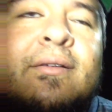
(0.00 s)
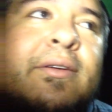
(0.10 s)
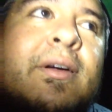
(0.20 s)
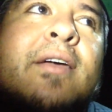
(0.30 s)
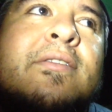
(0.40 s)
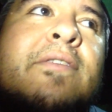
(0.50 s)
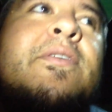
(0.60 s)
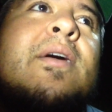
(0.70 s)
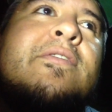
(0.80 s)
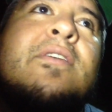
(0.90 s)
You guys, if
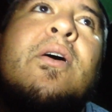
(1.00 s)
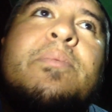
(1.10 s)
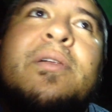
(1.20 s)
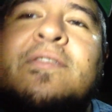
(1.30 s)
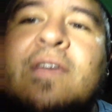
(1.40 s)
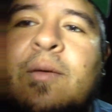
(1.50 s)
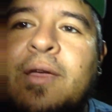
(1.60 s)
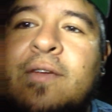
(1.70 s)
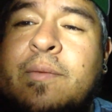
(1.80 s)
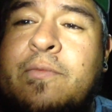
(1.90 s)
you guys know, please tell me
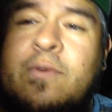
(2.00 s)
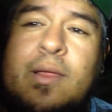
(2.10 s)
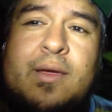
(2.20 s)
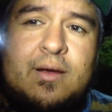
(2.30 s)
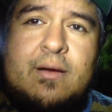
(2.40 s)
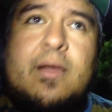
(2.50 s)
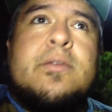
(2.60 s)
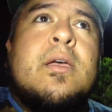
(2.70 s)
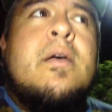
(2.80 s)
because I'm really curious.